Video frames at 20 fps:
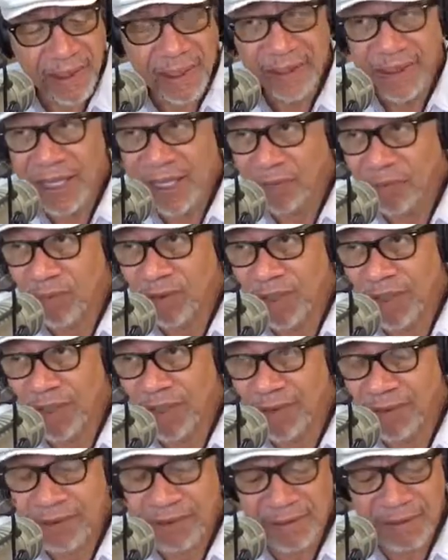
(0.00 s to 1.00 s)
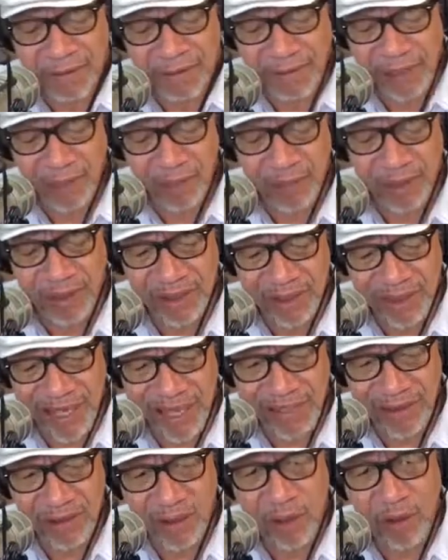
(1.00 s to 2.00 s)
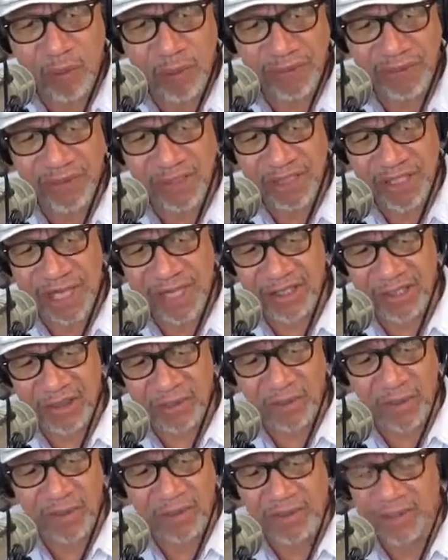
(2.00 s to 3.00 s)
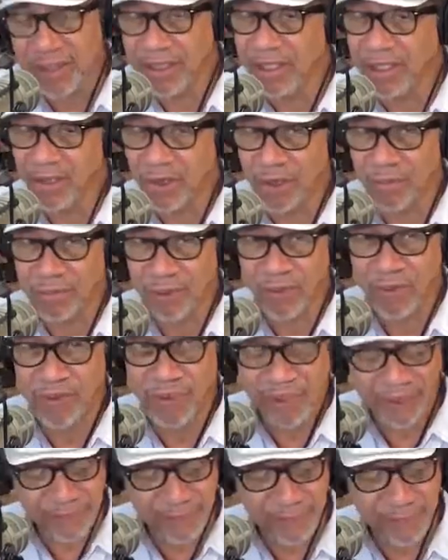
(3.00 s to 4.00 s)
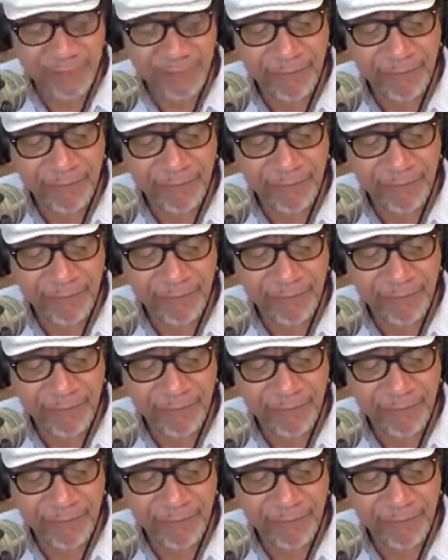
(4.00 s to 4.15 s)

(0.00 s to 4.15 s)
that would not go with the status quo and the good old boys.